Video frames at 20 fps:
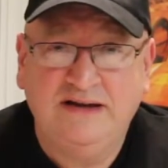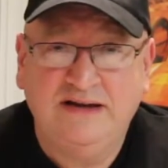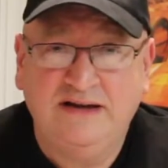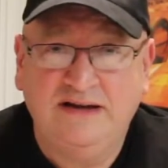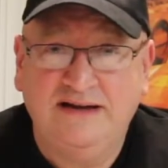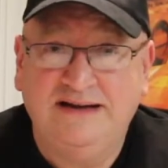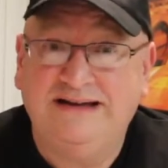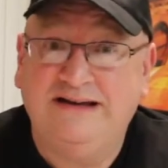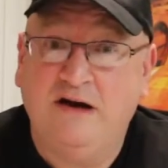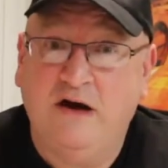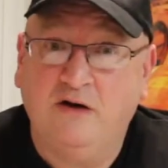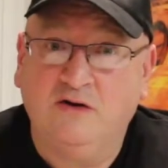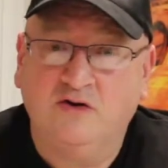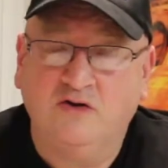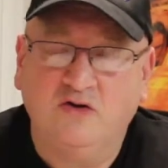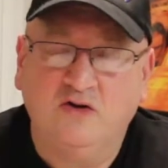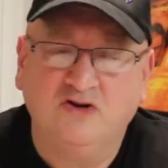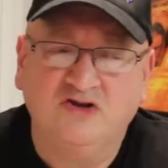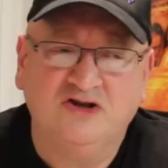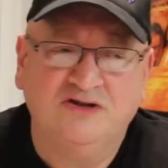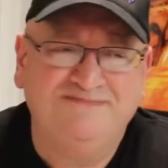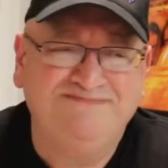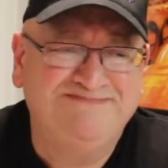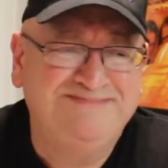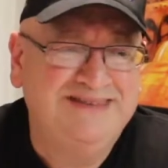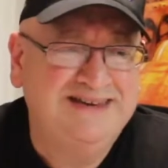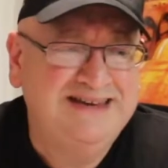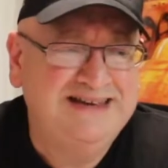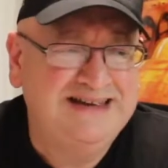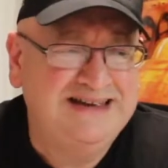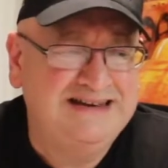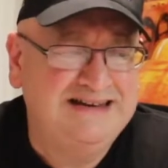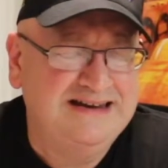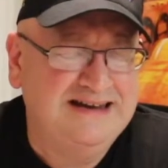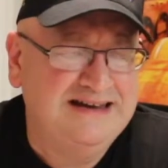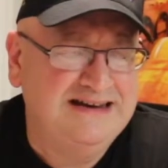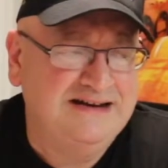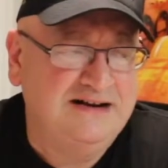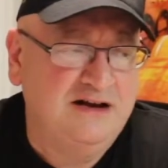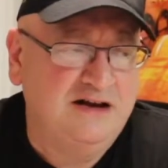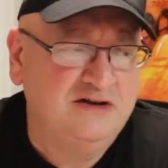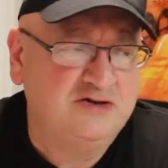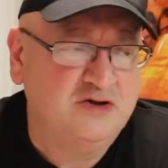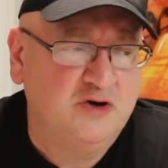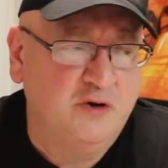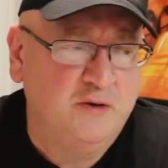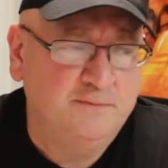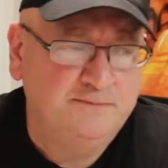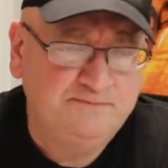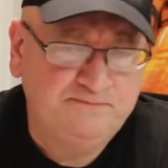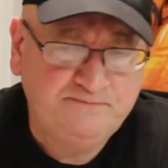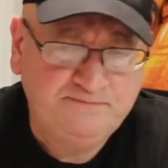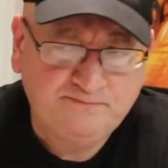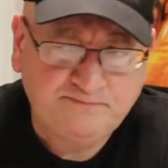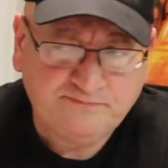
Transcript: Auchentoshan in Glasgow,